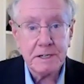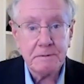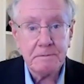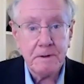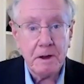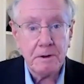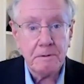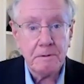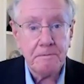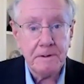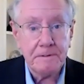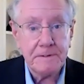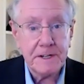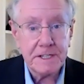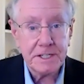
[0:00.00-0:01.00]
it fell to
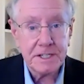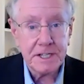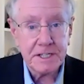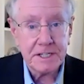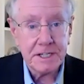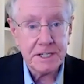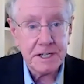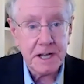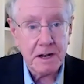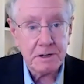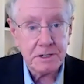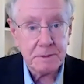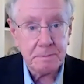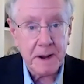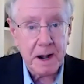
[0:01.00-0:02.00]
$50 to
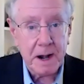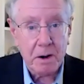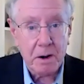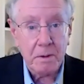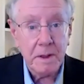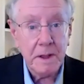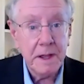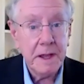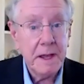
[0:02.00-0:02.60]
$60 a barrel.